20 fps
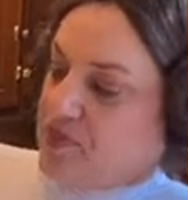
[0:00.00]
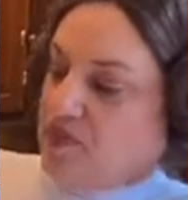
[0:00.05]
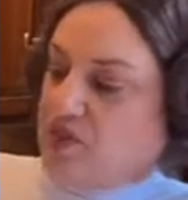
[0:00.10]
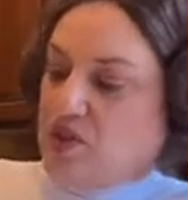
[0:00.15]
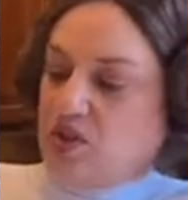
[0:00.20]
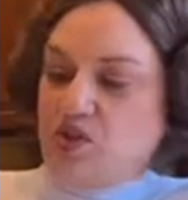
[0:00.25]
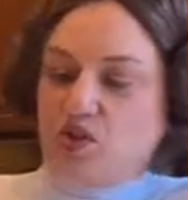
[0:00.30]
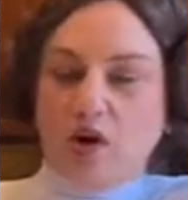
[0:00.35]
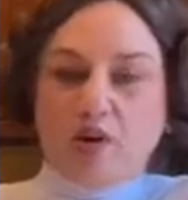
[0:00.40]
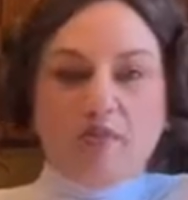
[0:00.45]

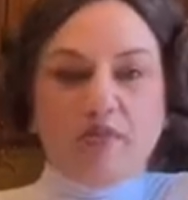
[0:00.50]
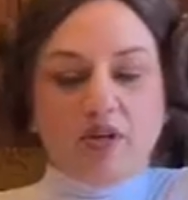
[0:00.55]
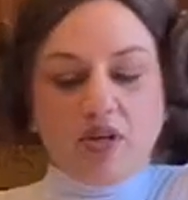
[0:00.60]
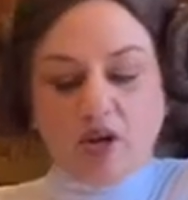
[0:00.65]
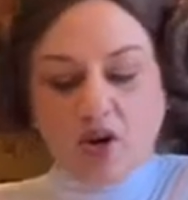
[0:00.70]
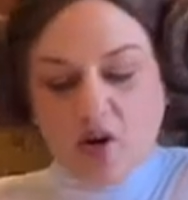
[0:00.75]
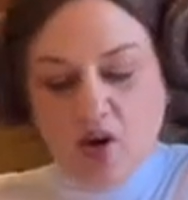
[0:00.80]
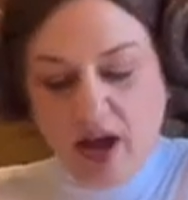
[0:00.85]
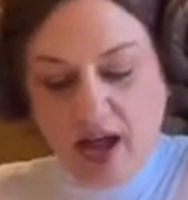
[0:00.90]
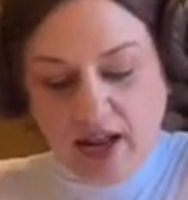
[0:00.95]
So I'm going to
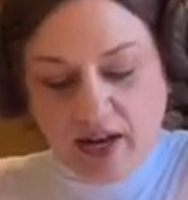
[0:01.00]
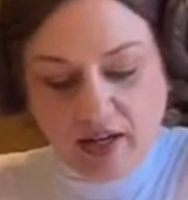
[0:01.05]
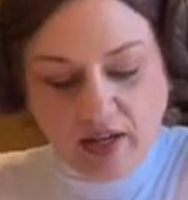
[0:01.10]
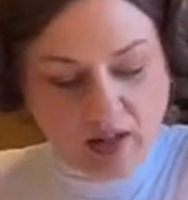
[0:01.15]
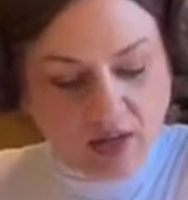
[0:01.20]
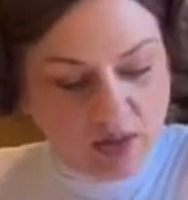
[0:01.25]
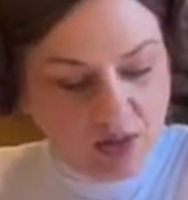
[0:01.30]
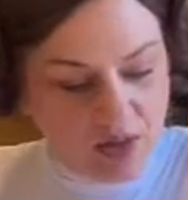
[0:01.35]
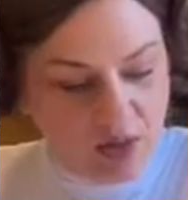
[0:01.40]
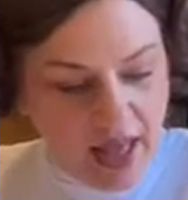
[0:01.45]
go ahead and
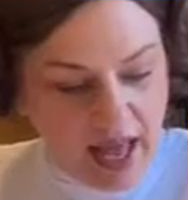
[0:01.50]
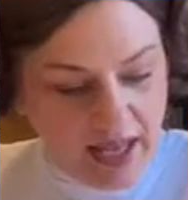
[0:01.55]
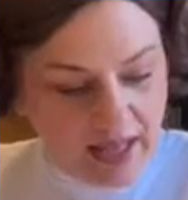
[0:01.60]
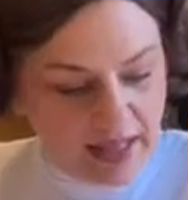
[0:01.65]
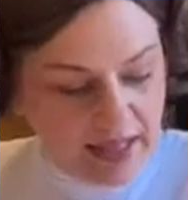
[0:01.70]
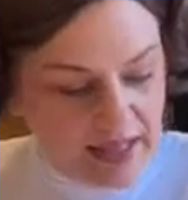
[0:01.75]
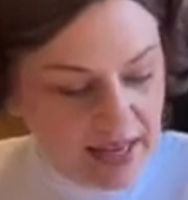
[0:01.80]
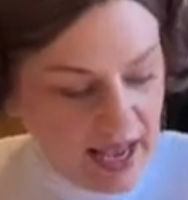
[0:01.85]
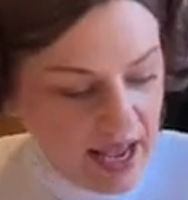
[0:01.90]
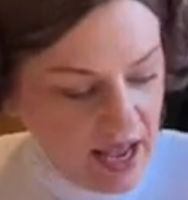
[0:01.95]
glue that
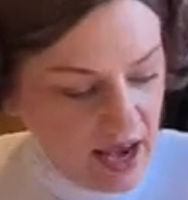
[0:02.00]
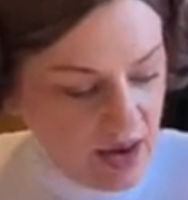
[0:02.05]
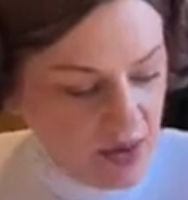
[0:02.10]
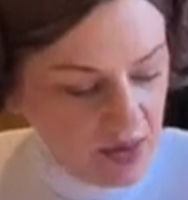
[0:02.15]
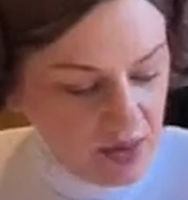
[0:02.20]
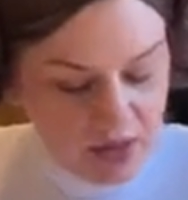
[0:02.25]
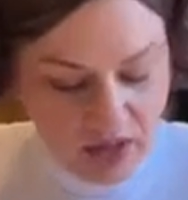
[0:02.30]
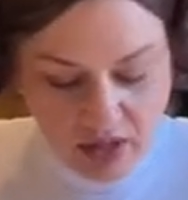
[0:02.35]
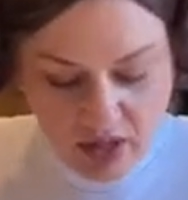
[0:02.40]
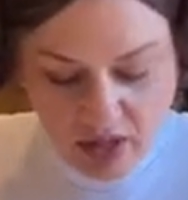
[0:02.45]

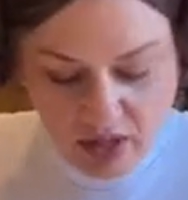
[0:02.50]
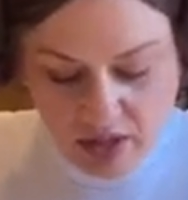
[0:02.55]
down.